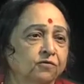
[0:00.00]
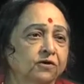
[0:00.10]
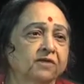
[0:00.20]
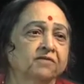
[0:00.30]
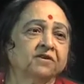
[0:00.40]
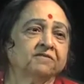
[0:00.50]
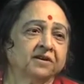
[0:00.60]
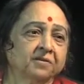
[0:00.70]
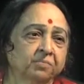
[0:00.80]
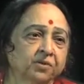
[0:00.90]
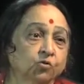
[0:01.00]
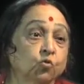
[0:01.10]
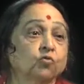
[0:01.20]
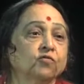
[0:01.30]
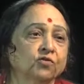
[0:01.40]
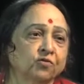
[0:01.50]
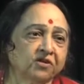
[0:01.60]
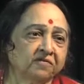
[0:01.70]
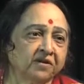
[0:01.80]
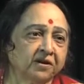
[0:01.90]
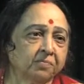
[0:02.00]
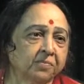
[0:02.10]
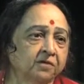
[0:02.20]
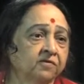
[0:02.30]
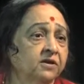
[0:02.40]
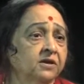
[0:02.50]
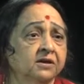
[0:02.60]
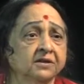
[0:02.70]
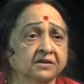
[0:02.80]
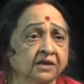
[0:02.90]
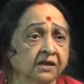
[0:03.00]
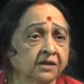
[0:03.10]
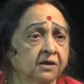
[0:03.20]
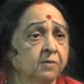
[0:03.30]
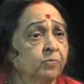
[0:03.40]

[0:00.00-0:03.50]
for our development, overall development, whether it is health,